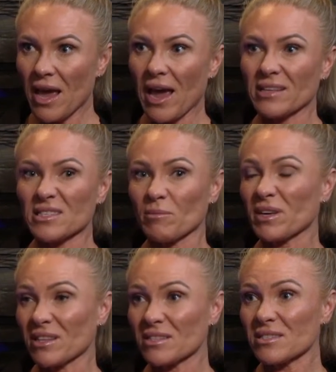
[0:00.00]
and
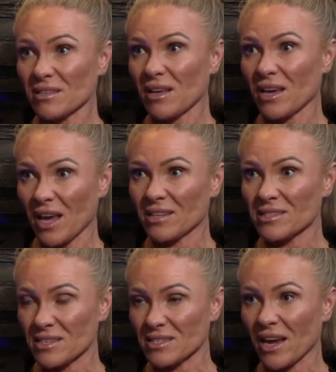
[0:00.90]
something that's, again,
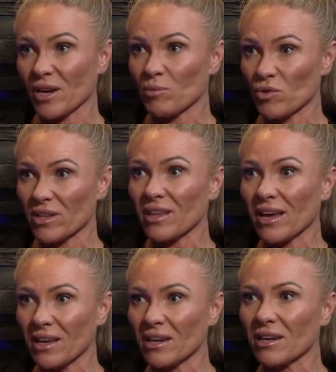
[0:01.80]
sustainable that they
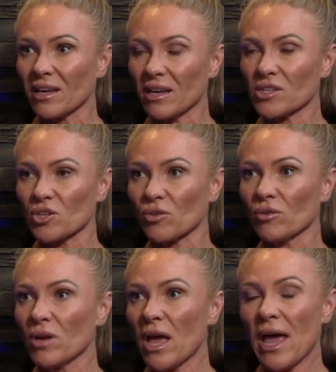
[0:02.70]
can adhere to.